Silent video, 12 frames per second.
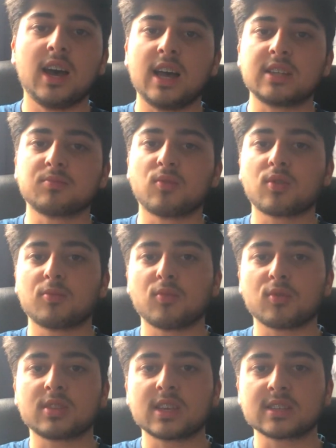and more
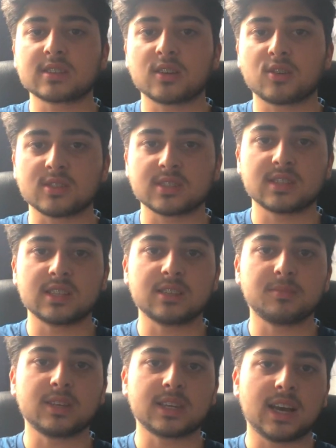things are
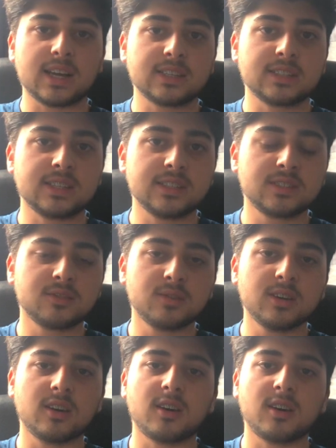constantly being added into it.